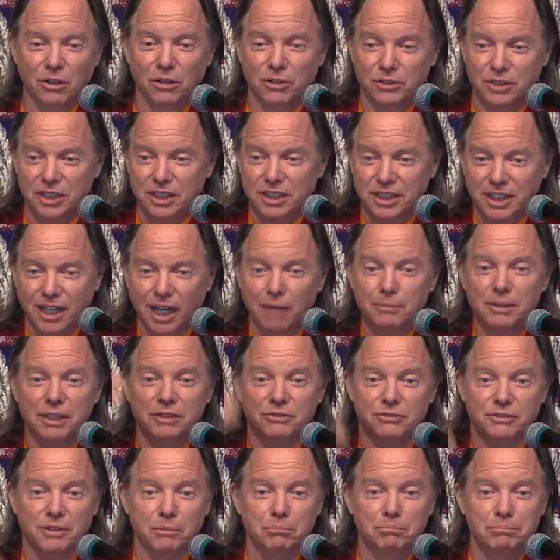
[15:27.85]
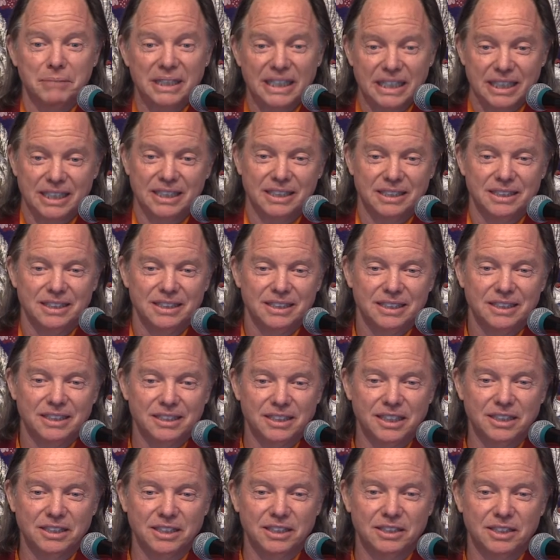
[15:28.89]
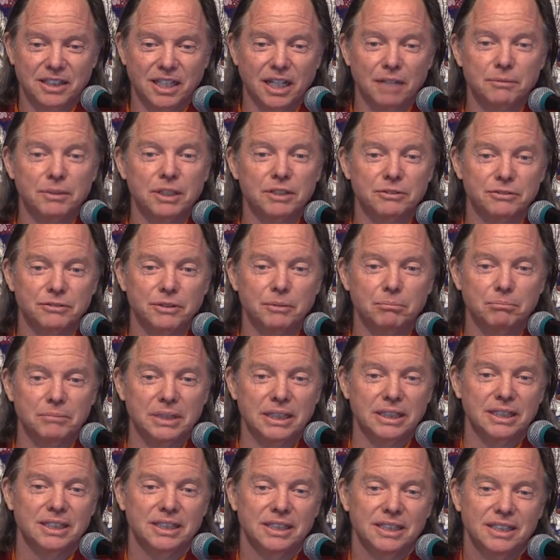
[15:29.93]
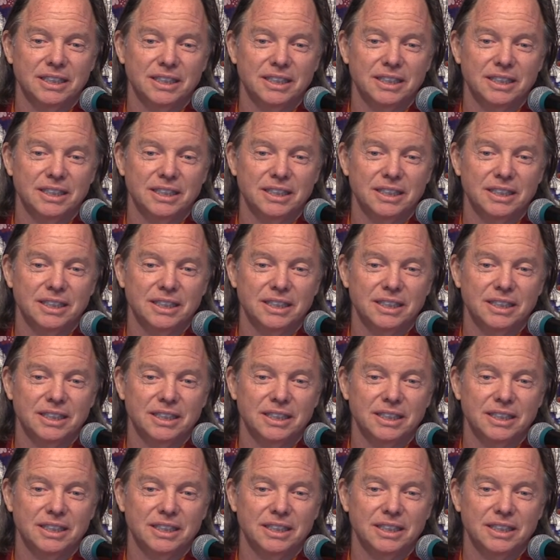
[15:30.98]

oh, this coming from me this is coming from me.